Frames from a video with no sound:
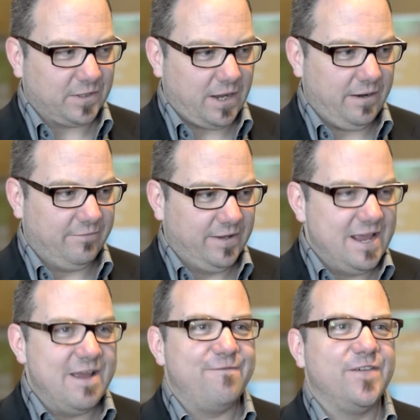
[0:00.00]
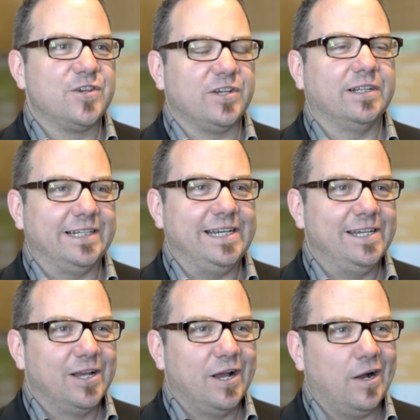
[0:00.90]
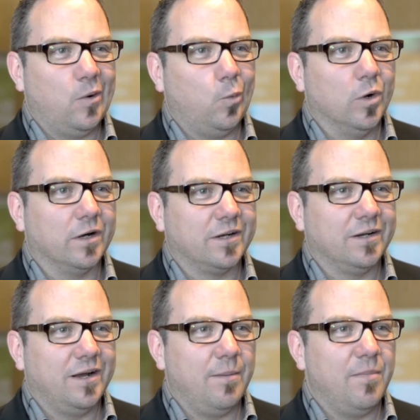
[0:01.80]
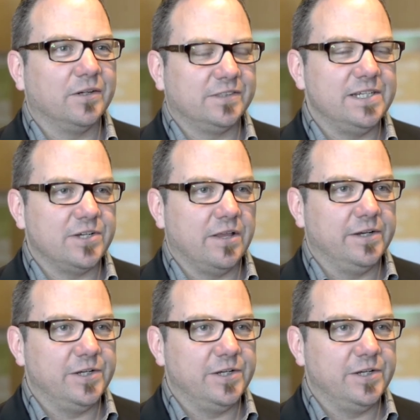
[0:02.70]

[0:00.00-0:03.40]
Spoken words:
kind of efficiently work amongst each other.